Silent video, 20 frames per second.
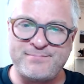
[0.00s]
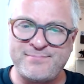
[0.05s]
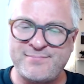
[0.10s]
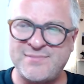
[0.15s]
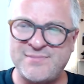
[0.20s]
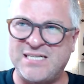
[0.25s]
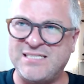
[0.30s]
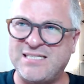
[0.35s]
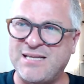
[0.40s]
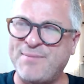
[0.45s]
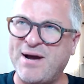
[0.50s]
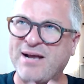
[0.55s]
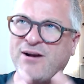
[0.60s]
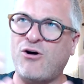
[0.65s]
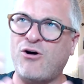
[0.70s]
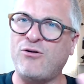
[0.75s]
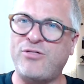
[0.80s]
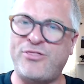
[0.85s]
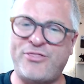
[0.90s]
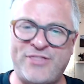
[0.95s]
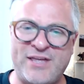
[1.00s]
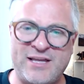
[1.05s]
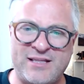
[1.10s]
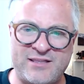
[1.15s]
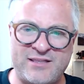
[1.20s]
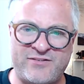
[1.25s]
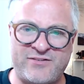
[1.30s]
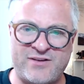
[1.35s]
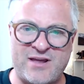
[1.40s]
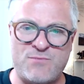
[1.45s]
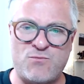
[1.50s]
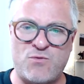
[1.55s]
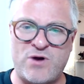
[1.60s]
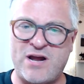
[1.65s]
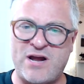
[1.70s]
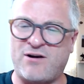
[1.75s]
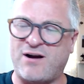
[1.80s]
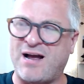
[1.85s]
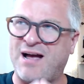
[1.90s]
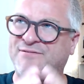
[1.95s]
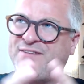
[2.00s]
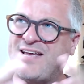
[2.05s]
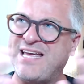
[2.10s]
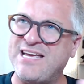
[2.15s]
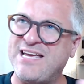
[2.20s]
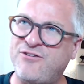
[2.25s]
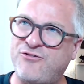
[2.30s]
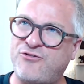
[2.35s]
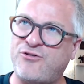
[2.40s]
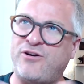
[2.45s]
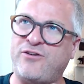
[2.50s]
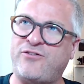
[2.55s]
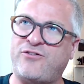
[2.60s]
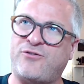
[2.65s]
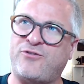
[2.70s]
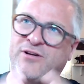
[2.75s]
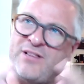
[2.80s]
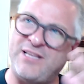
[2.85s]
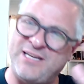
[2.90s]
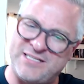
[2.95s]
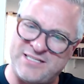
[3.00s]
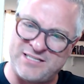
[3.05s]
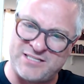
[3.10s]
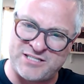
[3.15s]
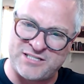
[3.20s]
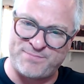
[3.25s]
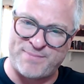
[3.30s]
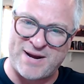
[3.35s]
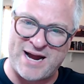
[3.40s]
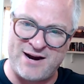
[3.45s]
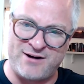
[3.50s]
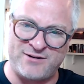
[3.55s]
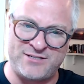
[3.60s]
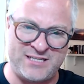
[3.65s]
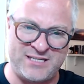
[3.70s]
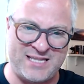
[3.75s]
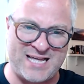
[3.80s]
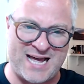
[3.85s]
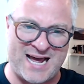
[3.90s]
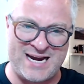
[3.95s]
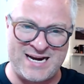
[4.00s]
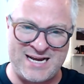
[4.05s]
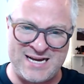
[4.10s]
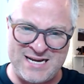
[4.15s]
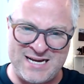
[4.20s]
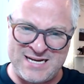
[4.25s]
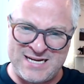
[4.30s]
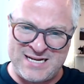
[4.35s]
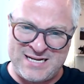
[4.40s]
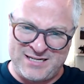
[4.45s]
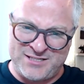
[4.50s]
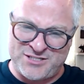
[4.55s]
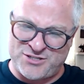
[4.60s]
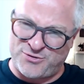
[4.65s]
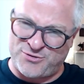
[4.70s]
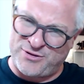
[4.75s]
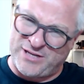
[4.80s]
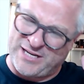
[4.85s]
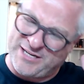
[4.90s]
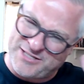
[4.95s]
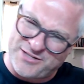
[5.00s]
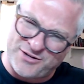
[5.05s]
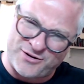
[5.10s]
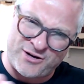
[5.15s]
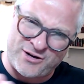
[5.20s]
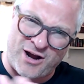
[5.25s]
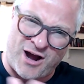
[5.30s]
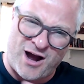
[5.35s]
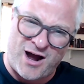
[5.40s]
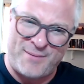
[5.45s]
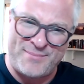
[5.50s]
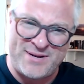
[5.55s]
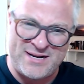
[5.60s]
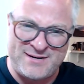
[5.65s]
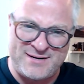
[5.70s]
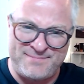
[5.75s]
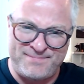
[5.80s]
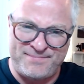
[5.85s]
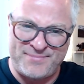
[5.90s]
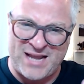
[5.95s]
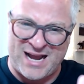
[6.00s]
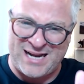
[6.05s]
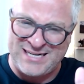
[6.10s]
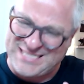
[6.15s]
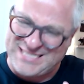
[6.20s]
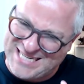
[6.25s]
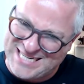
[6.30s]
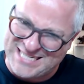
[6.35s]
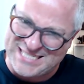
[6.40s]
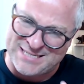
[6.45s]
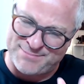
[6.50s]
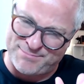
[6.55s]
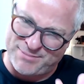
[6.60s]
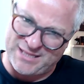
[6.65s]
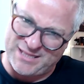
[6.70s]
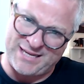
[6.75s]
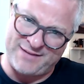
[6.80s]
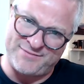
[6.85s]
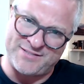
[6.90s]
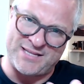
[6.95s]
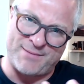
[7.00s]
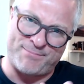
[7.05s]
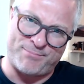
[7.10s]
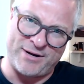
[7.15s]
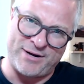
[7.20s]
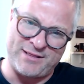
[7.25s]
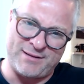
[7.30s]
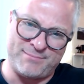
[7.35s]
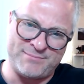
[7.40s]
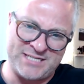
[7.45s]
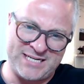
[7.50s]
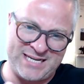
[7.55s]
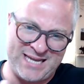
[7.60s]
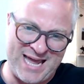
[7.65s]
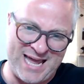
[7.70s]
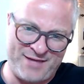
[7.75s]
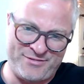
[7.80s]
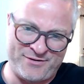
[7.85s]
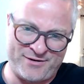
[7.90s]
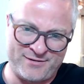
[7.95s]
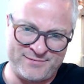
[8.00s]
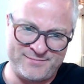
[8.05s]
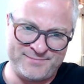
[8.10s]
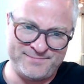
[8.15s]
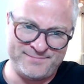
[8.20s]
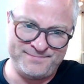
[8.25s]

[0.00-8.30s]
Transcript: They might all think the same way or have interests or at least aspire to that. So it's their common ideas and beliefs that bring them together.